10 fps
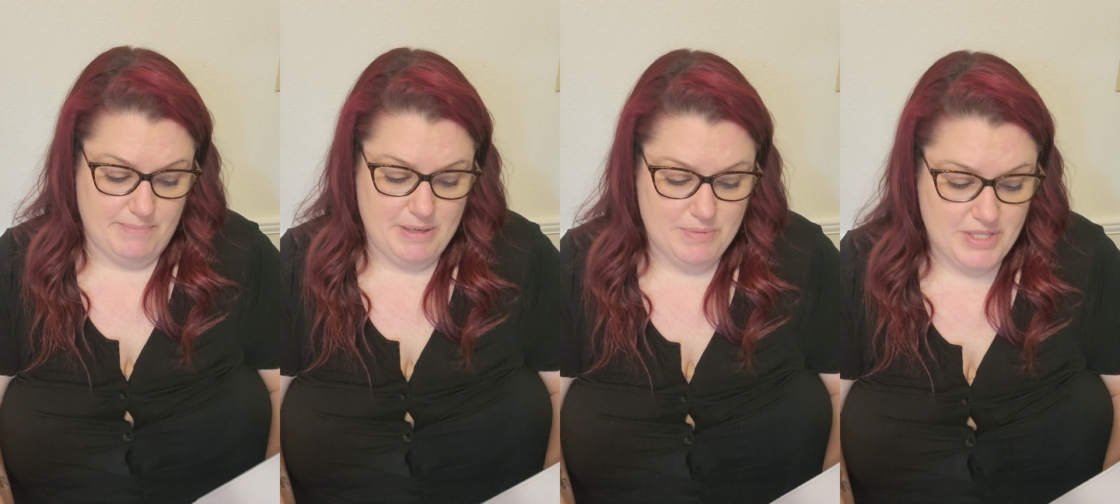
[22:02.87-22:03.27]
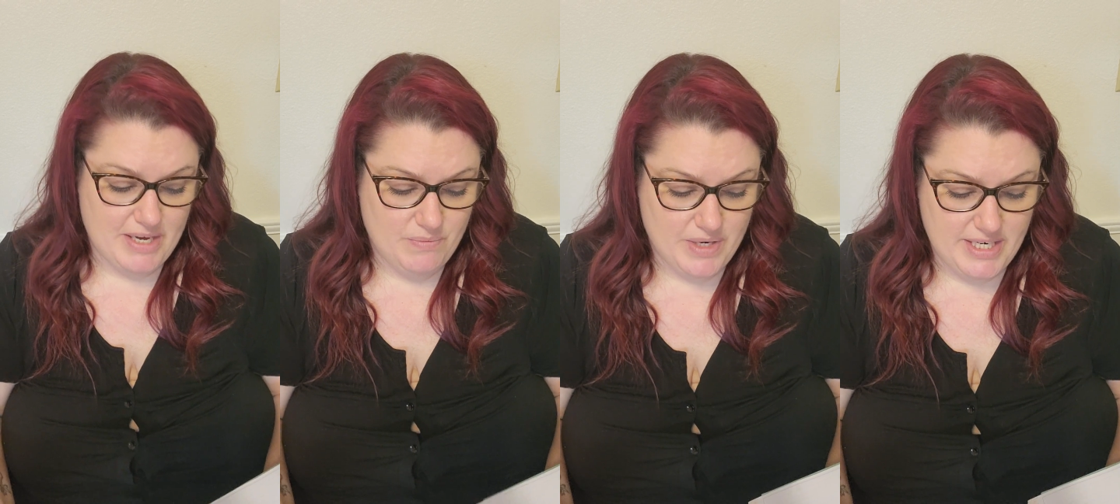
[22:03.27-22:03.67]
people
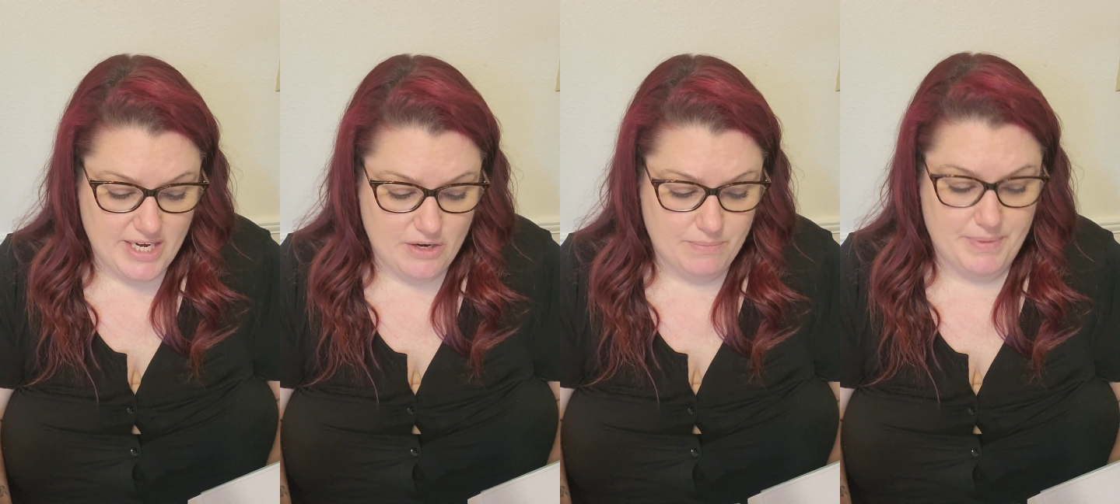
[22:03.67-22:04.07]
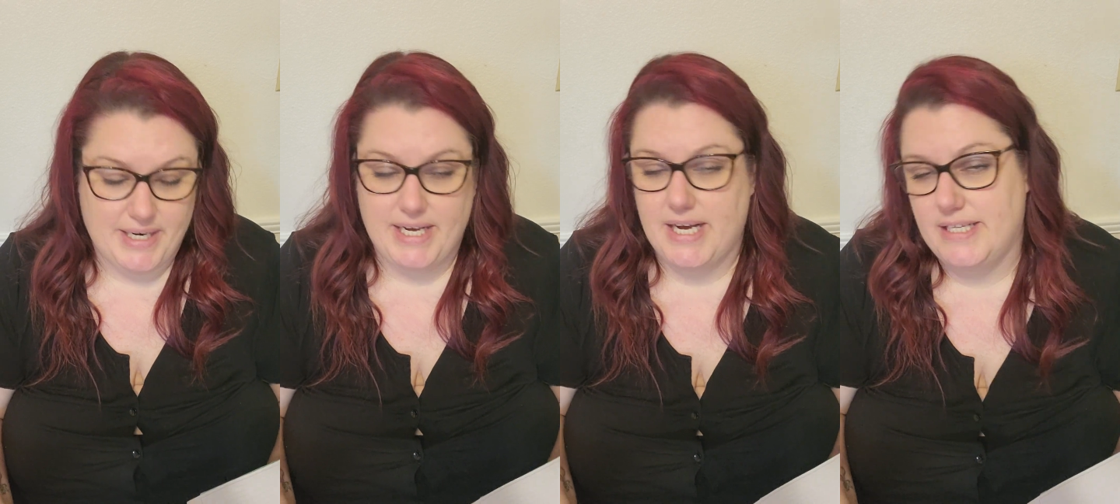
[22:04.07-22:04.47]
that wouldn't help, but
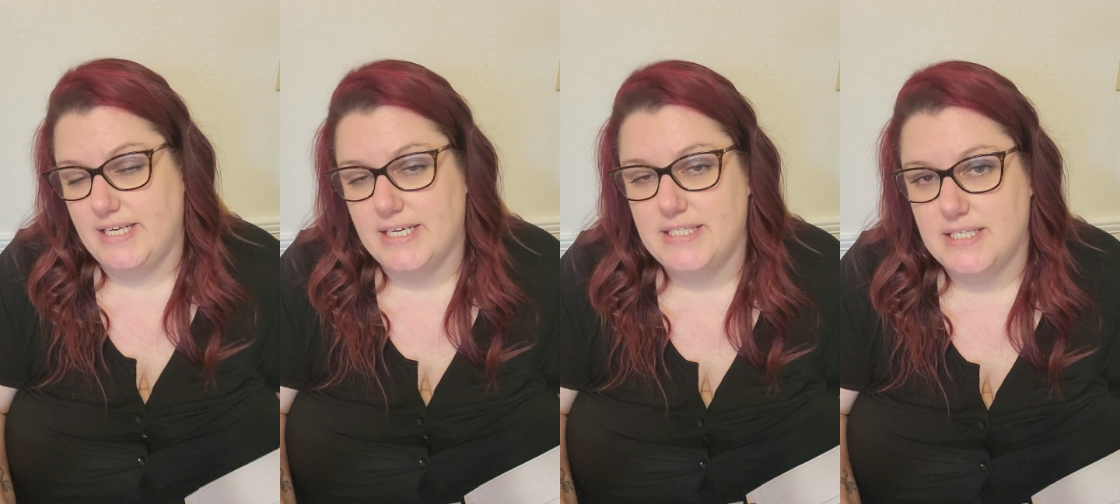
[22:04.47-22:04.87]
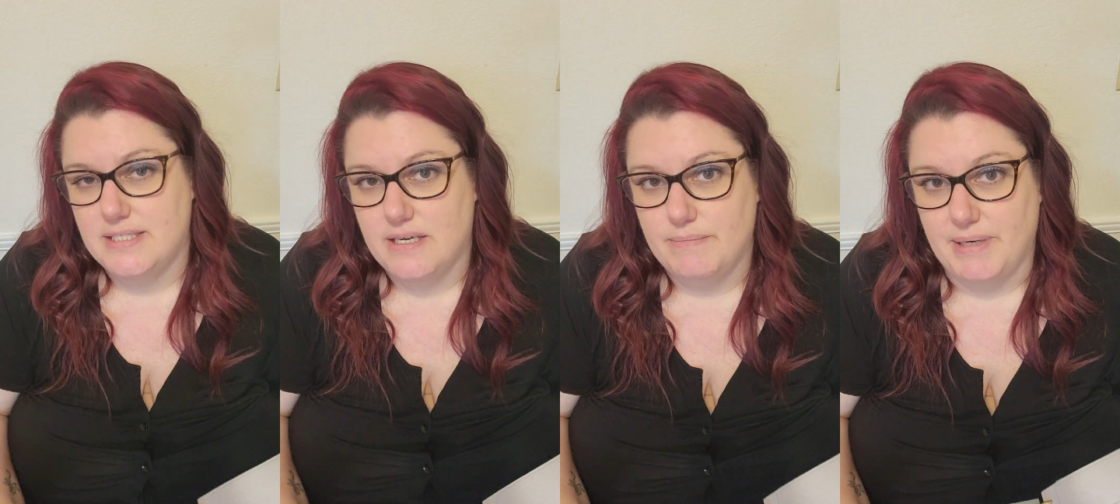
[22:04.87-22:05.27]
I think it does
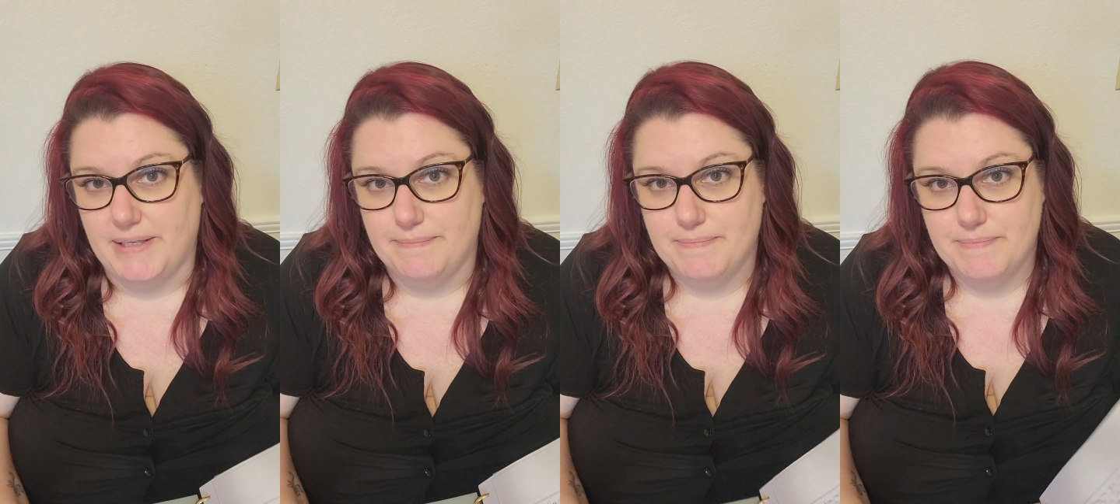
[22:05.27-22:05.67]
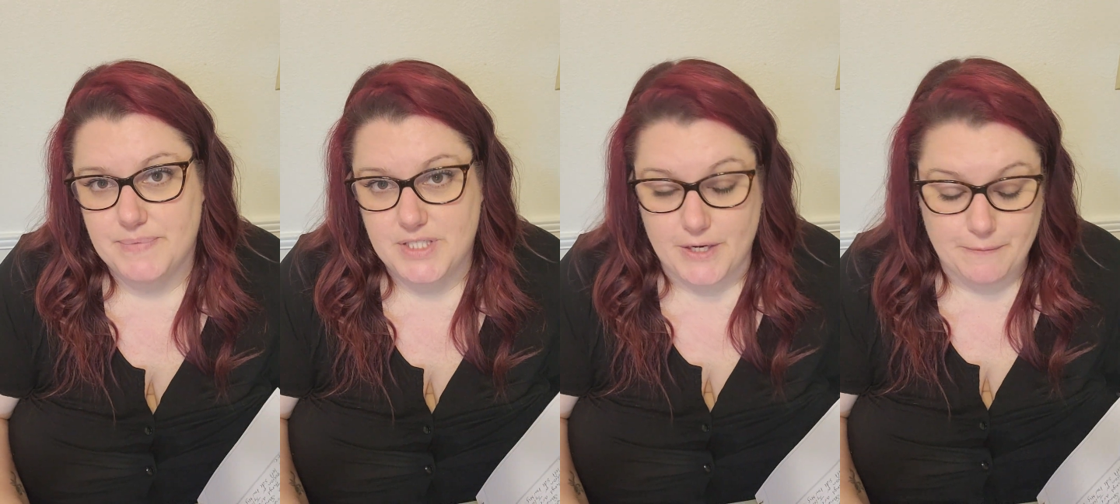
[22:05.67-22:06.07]
help me.
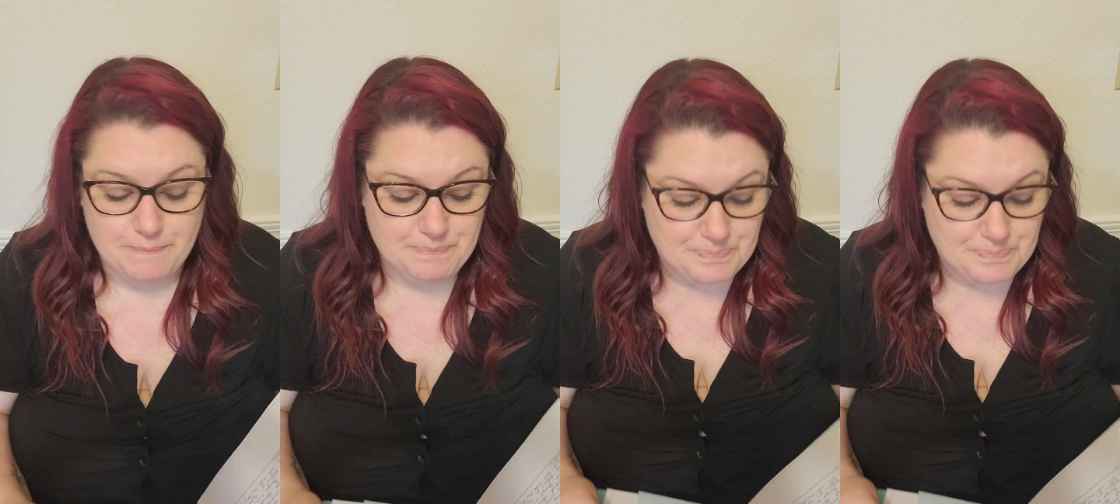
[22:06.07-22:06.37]
So,